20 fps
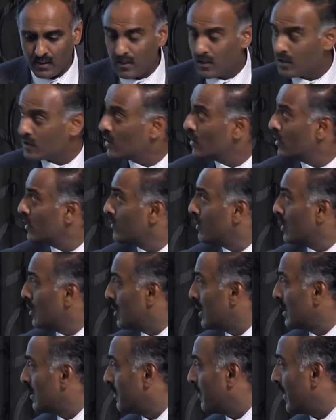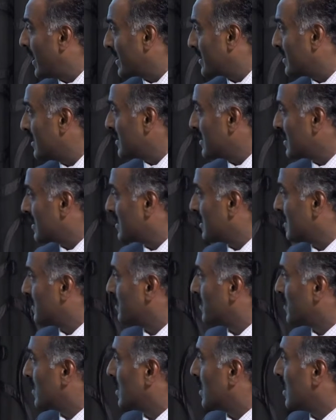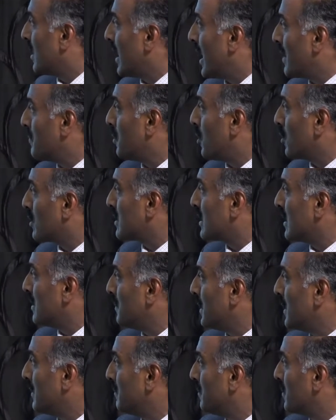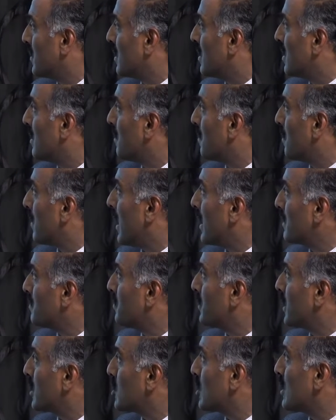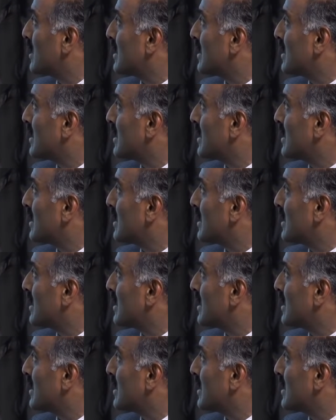So if you look at the factors, hypoxemia, blood pressure,